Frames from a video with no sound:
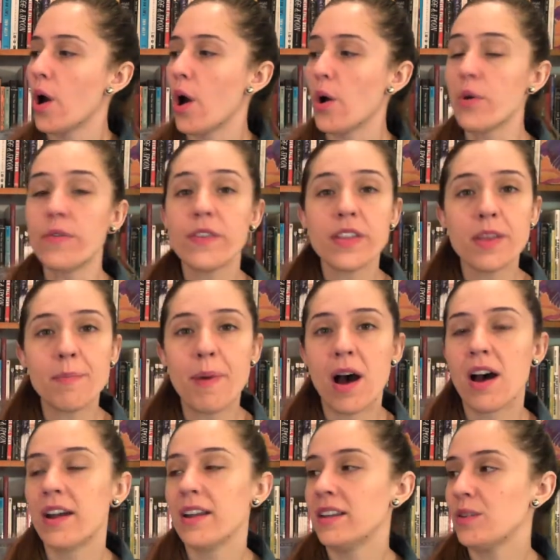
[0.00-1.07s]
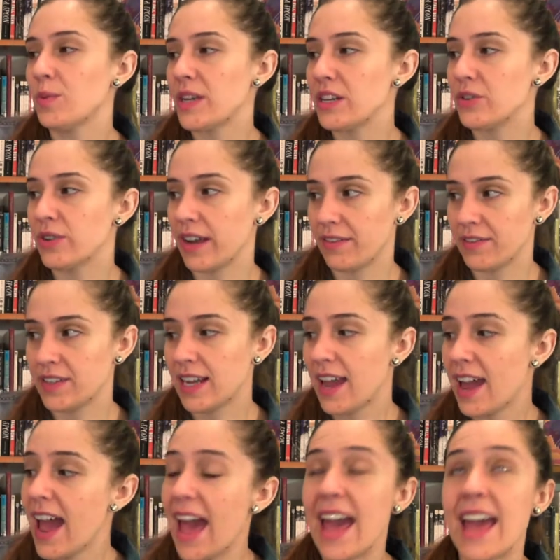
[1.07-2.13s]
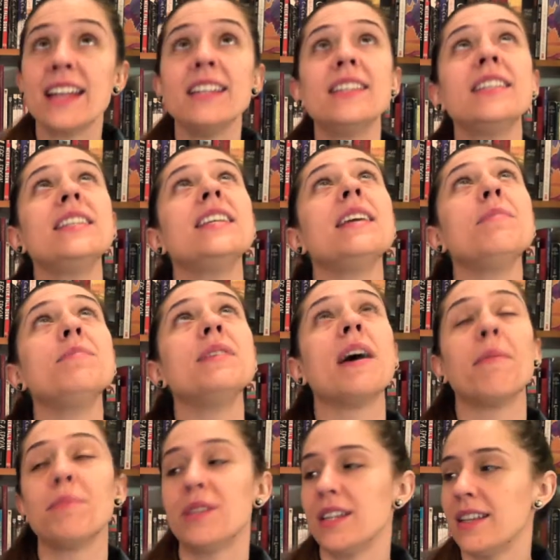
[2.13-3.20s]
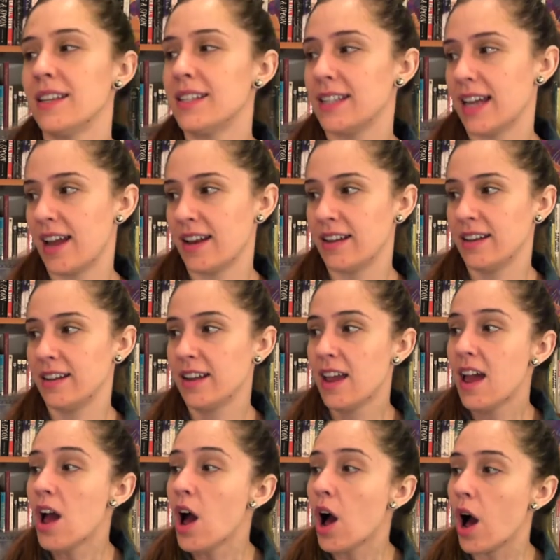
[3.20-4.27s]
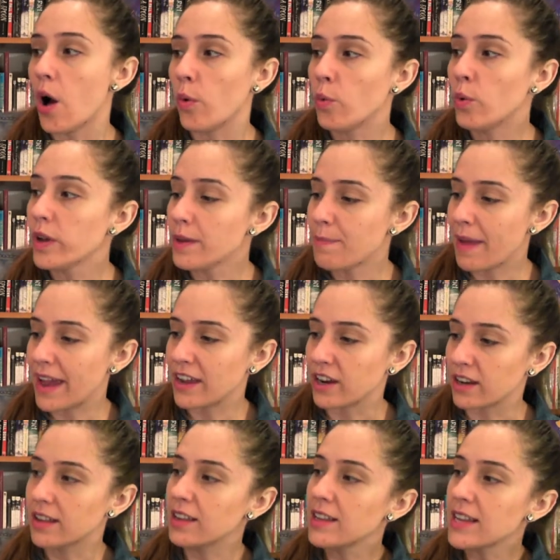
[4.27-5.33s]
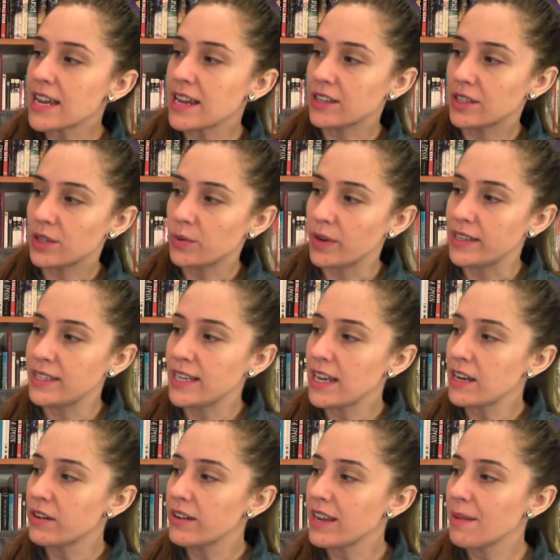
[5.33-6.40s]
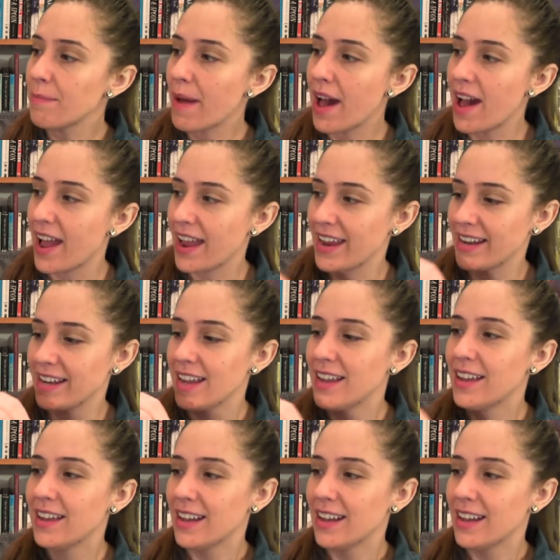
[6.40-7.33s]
Over the pond we drift, heads tipped up to the sun. A woodpecker clings to a teetering pine.